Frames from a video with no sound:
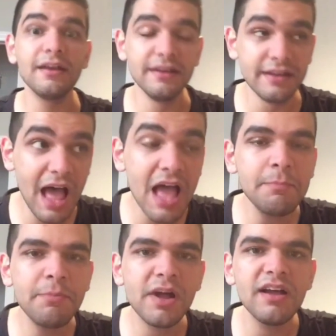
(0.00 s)

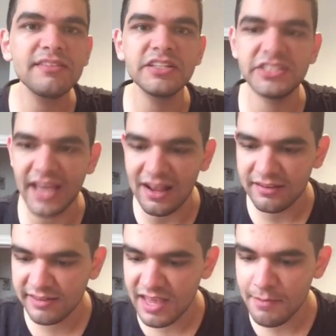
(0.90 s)
not because of
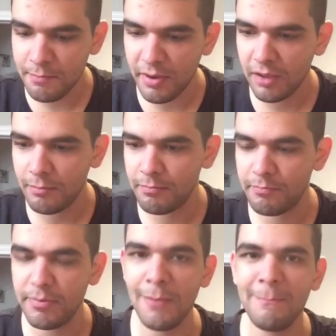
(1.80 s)
jealousy,
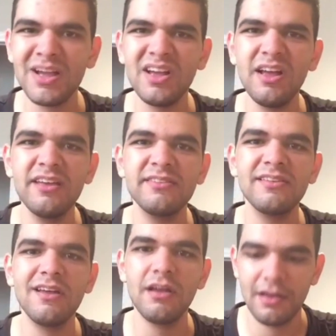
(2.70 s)
but
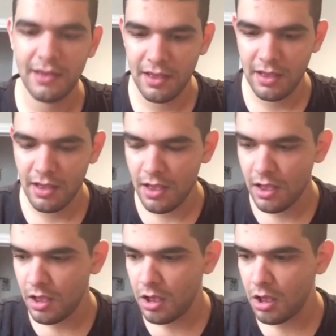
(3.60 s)
because
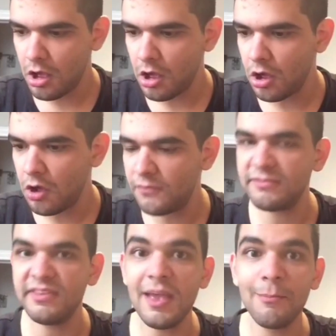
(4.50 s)

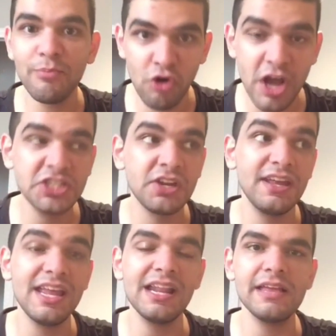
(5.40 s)
of the impression
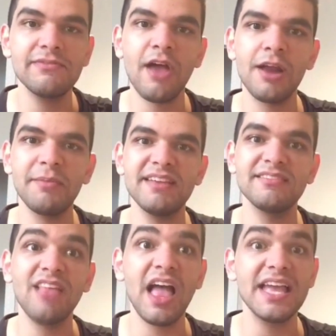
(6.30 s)
he leaves on me.
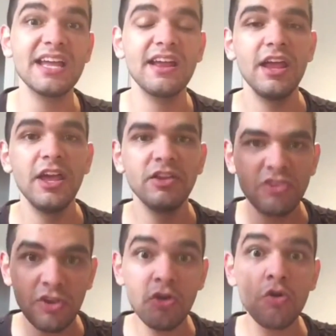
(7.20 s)
It's like
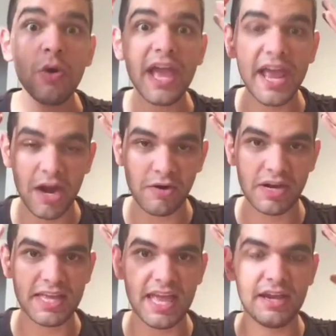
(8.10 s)
too
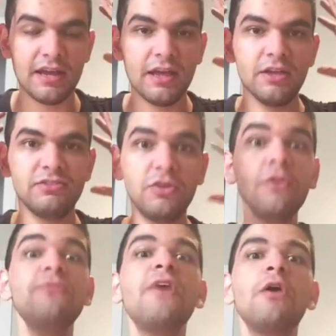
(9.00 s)
arrogant,
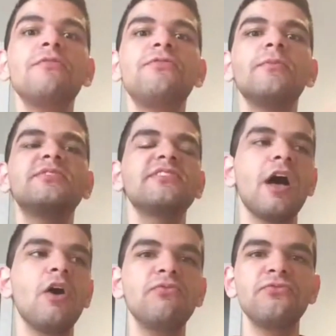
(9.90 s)
too full of
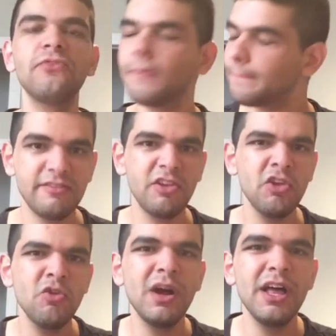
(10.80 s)
himself,
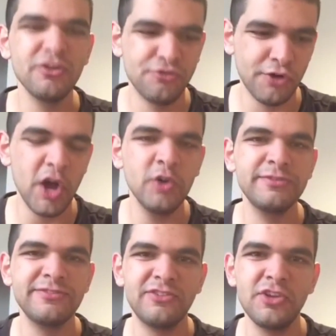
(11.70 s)
too
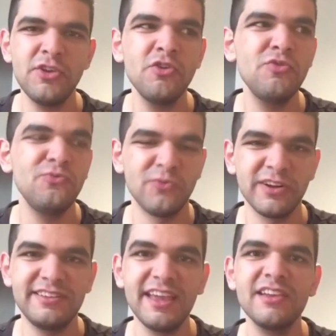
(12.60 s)
gross, too
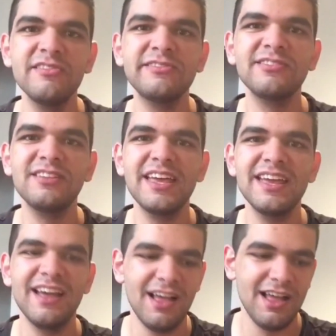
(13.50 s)
ridiculously